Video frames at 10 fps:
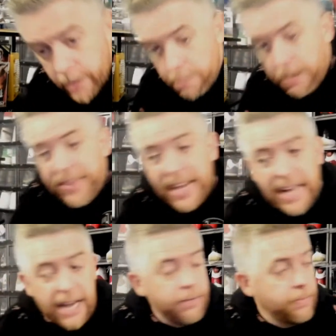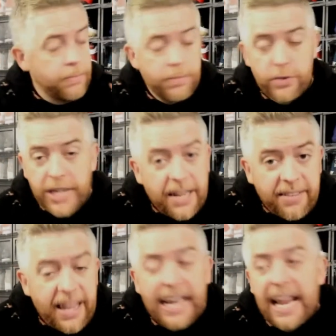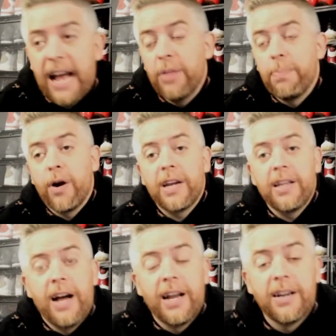But she got taken out in the parking lot.